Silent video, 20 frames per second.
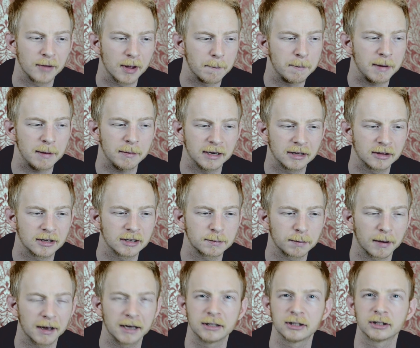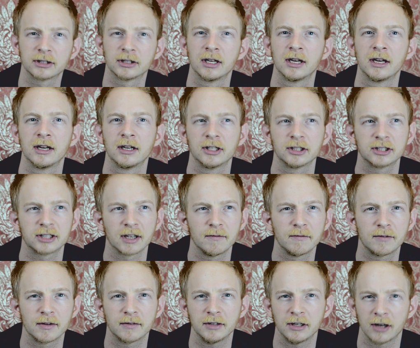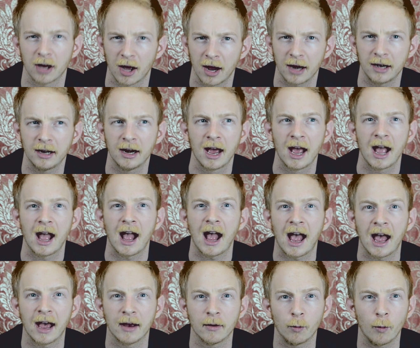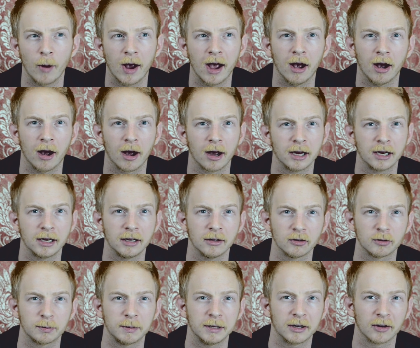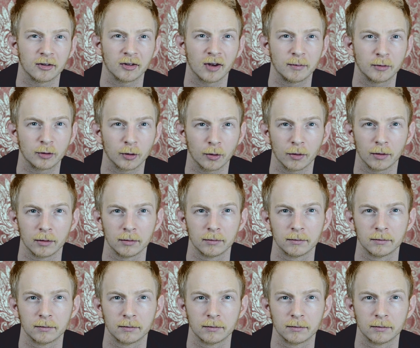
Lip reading: meet me at this place, 7:59, and wear high heels because I'm tall.